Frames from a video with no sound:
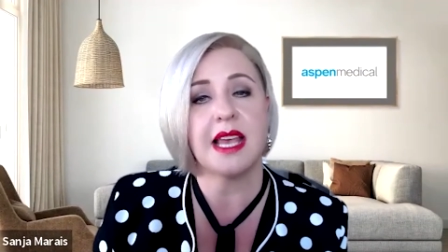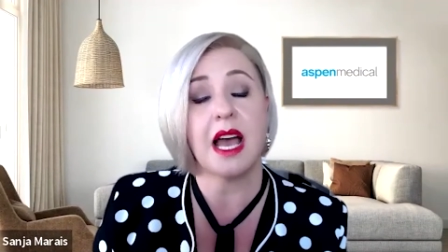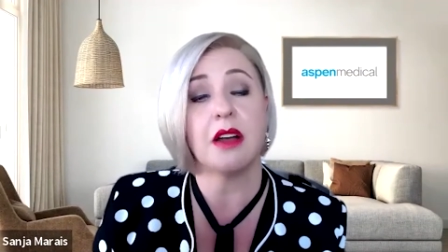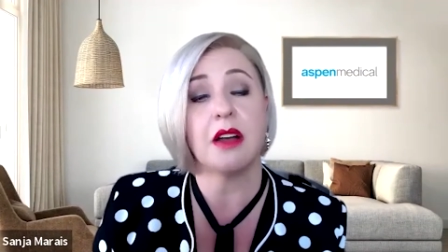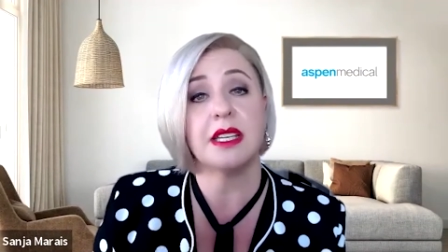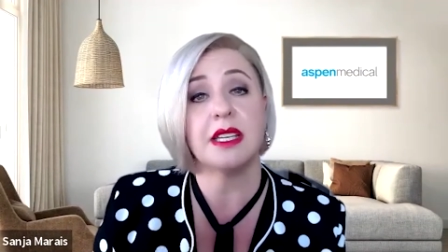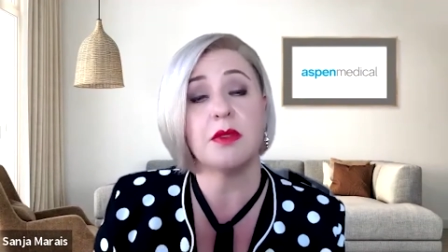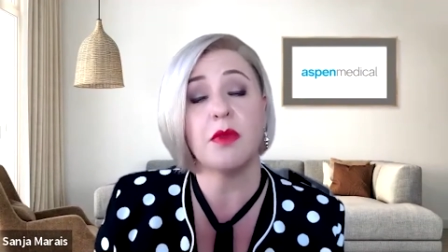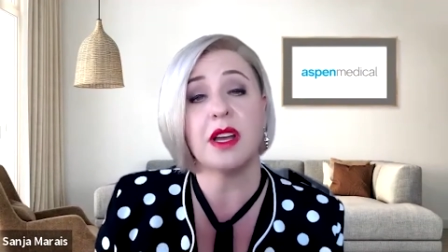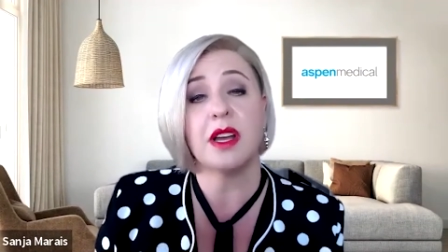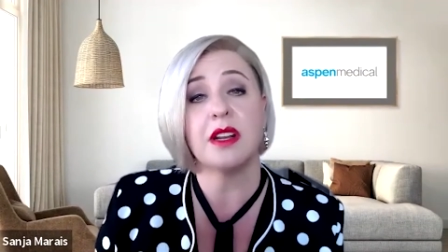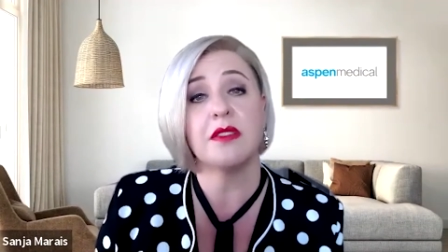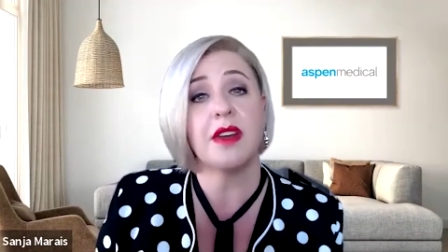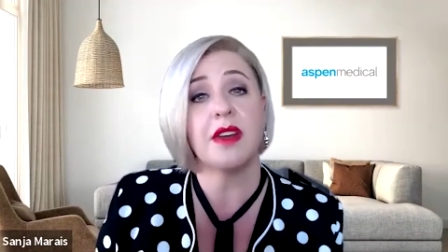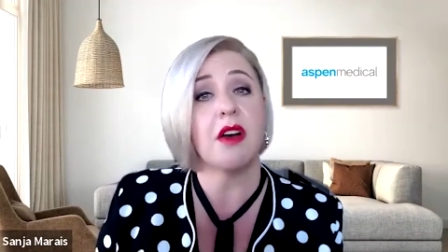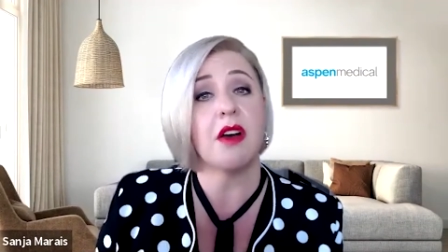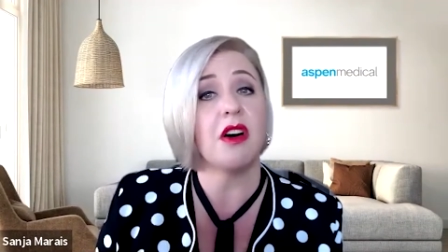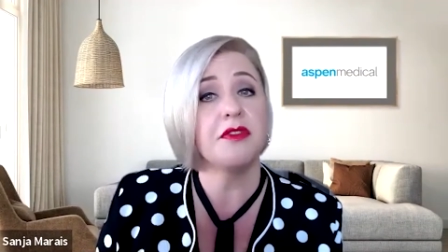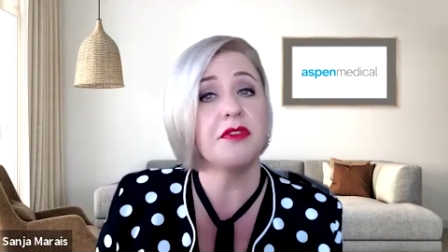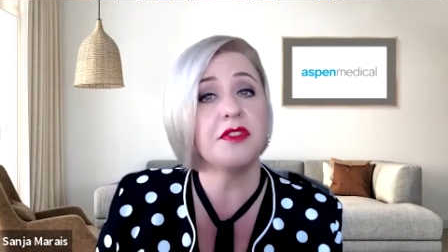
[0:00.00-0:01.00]
out in one of
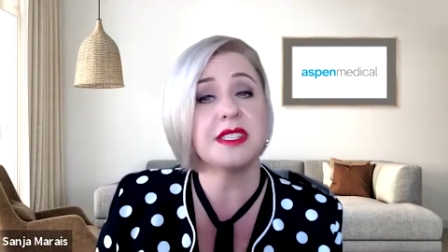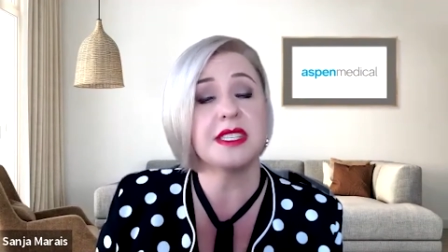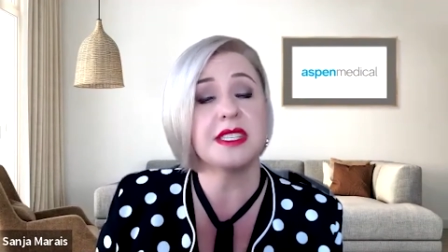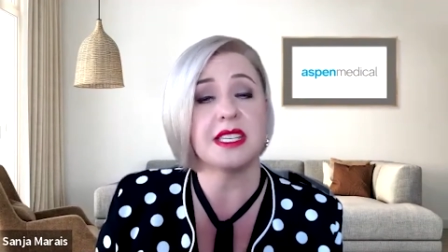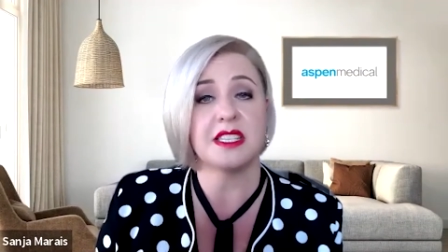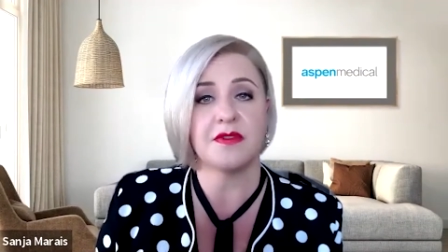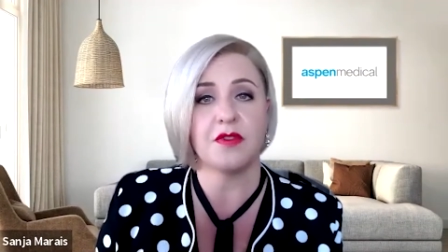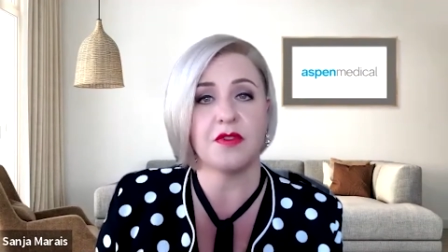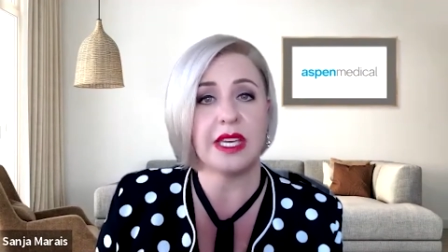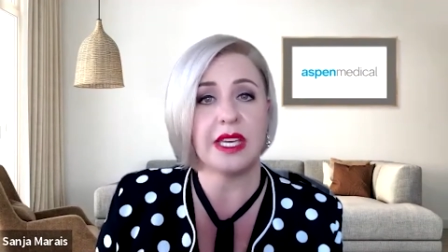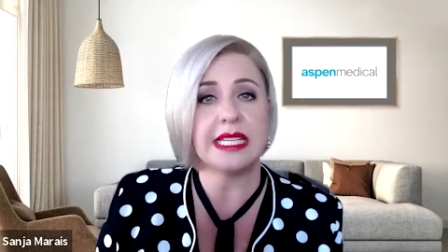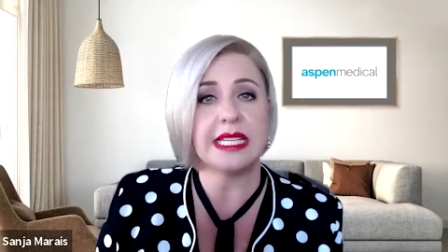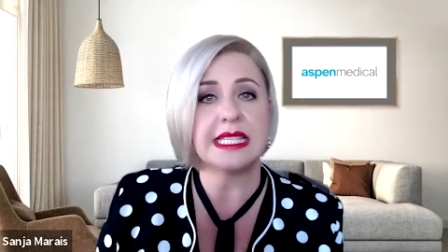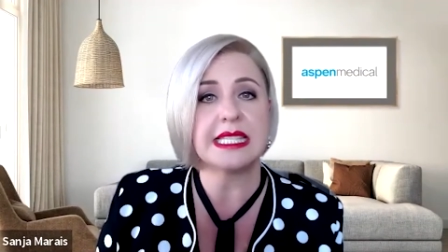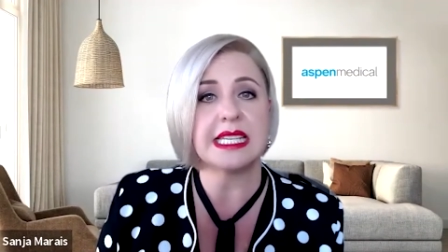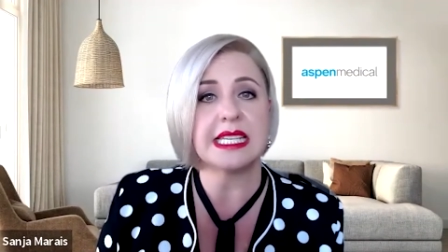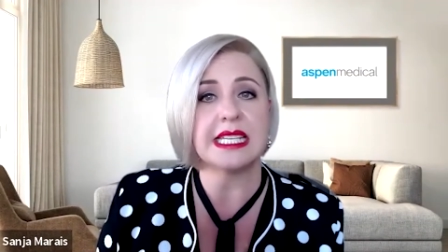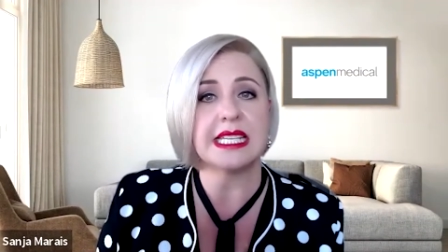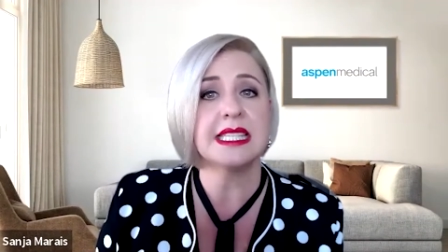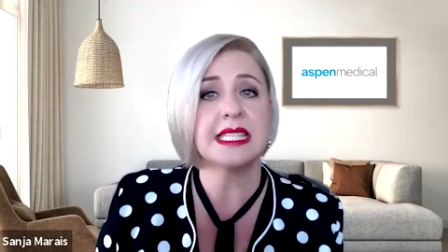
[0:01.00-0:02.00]
our offices, for
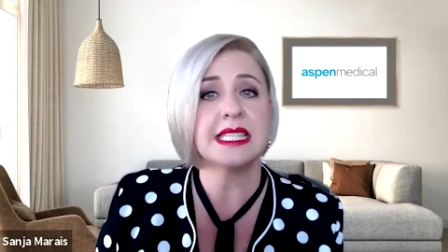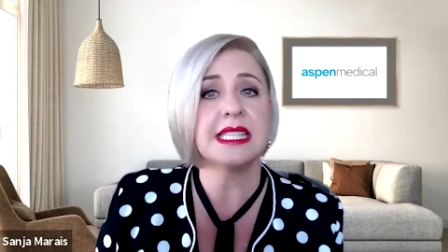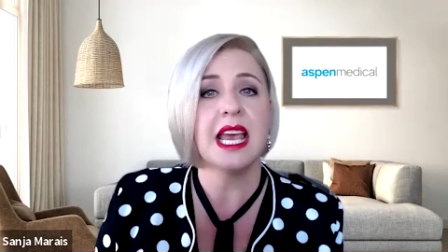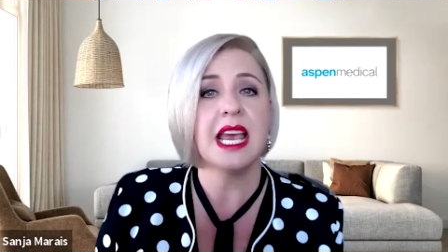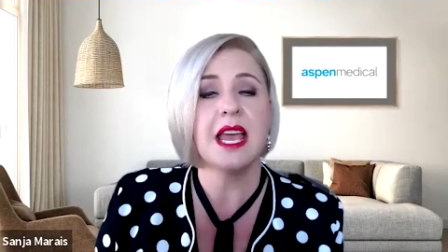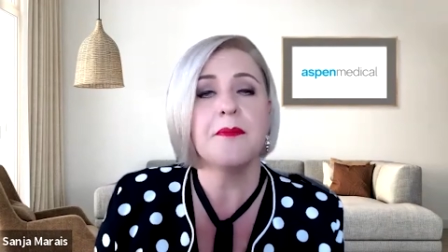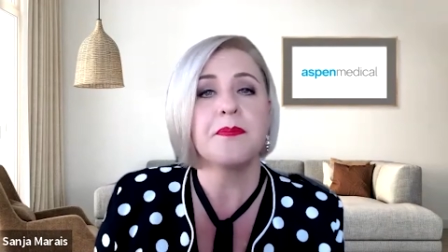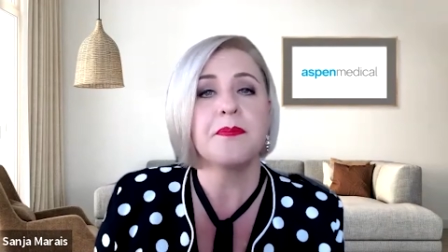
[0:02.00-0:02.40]
instance,